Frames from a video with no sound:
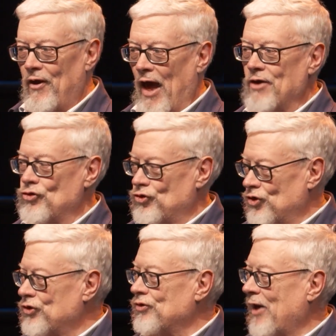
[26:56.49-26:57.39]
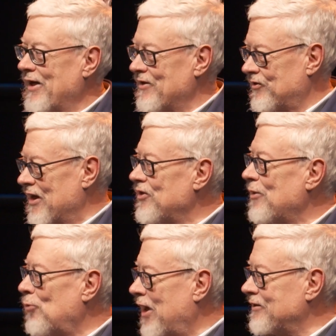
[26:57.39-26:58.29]
And you just try to send
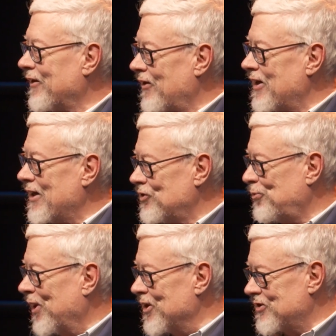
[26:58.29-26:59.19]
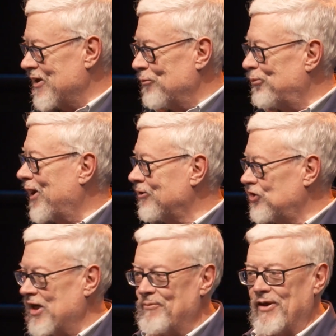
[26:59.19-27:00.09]
them on to the next place in better
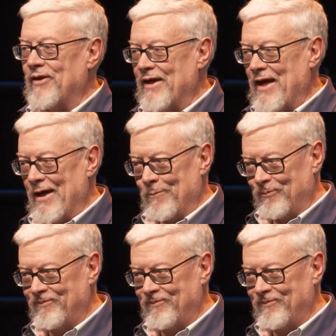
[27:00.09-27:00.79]
shape than they came.